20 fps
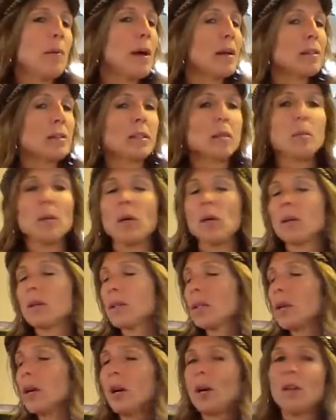basketball,
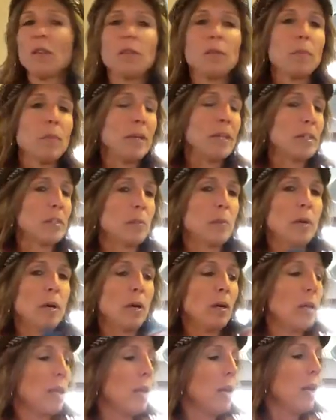golf,
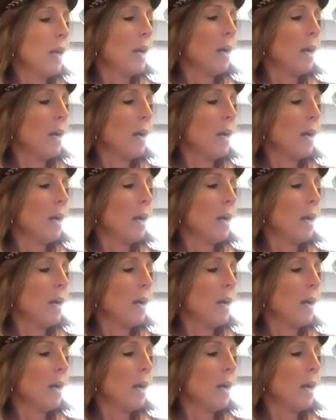baseball,